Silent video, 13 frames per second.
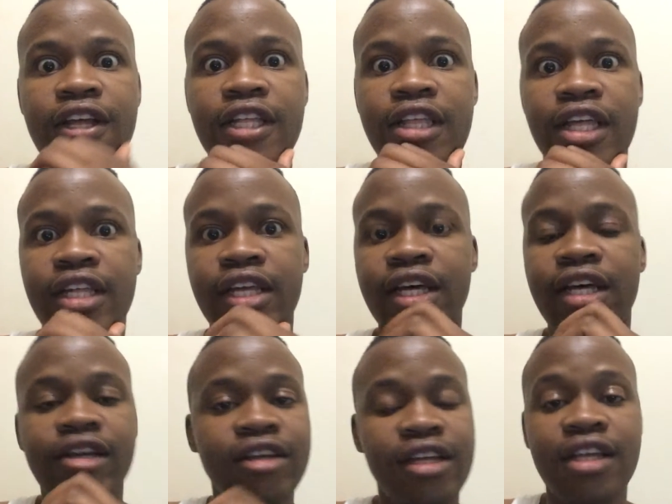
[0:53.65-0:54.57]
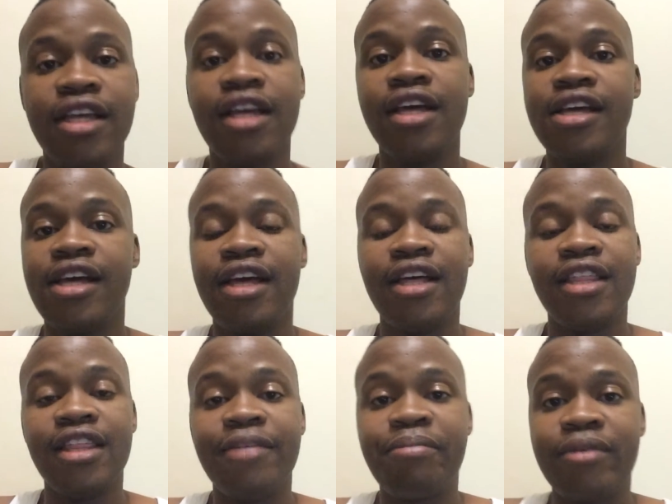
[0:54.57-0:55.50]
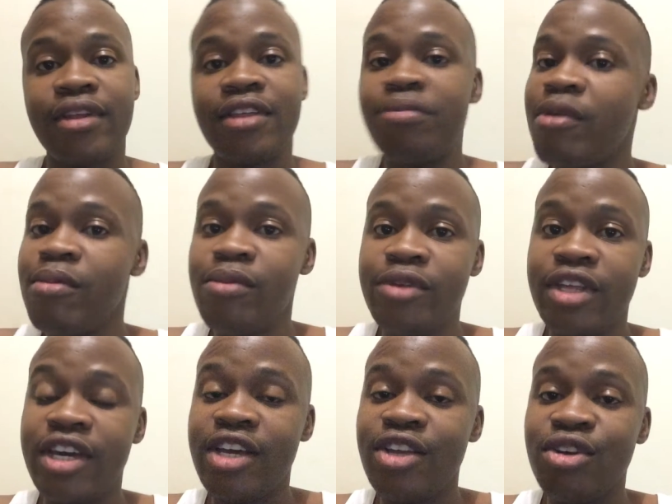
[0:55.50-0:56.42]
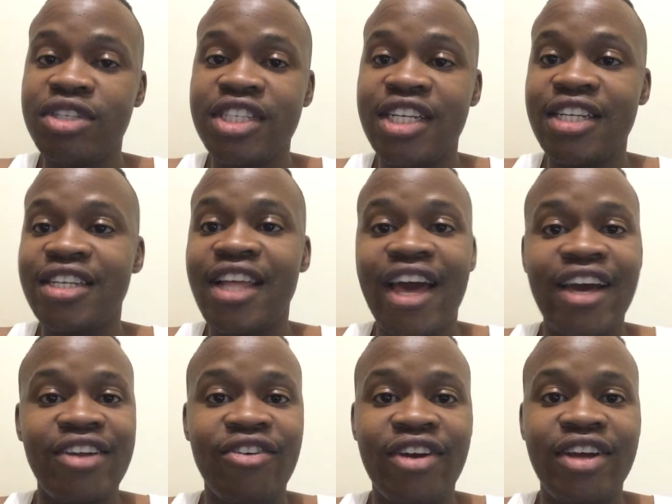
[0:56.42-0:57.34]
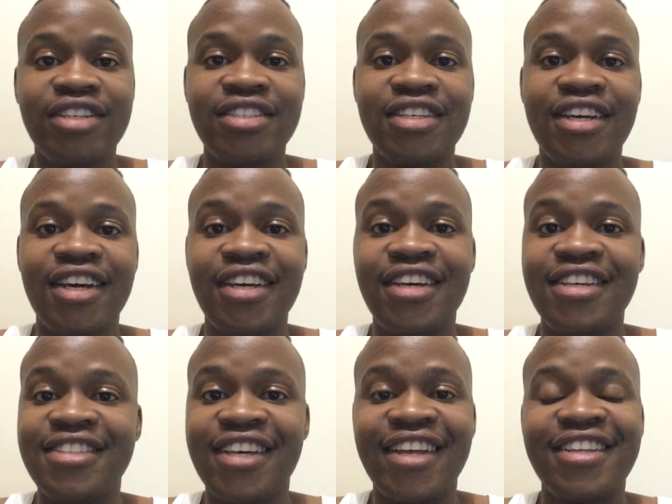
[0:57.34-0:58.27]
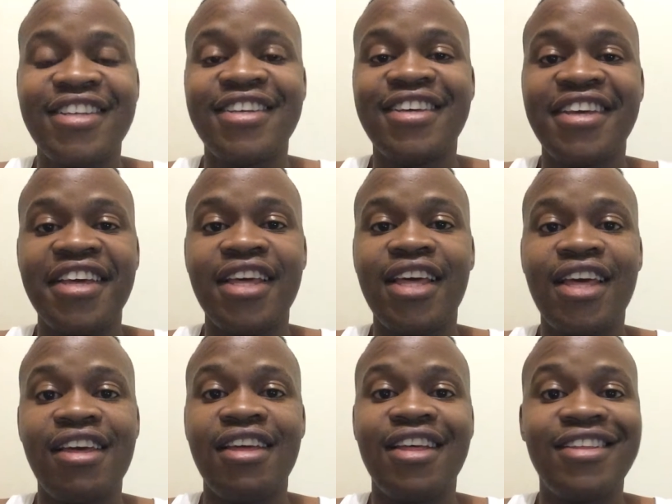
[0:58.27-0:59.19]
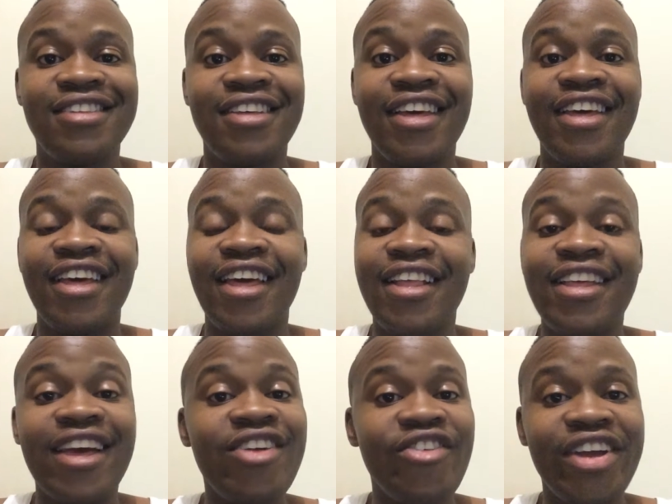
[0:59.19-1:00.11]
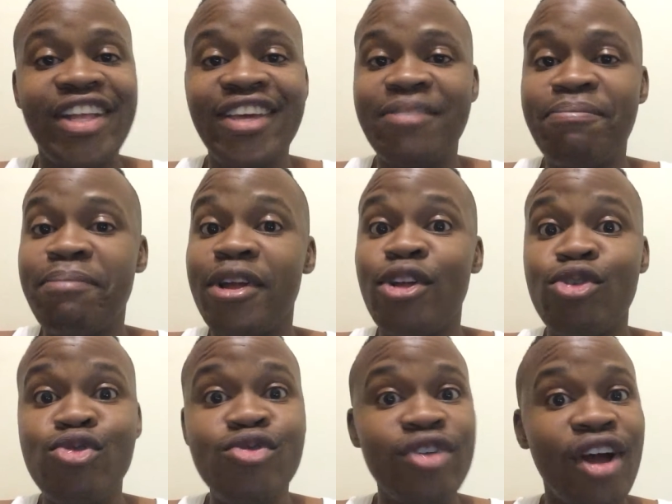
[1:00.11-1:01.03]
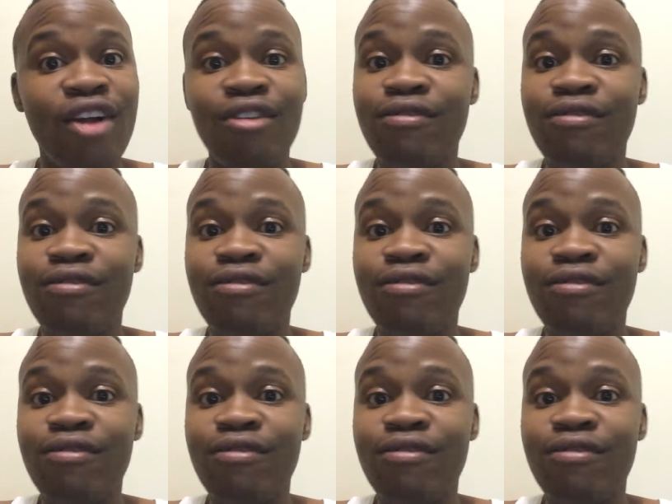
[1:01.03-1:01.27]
And then the problem with the ketogenic diet, right, is that it can really balloon out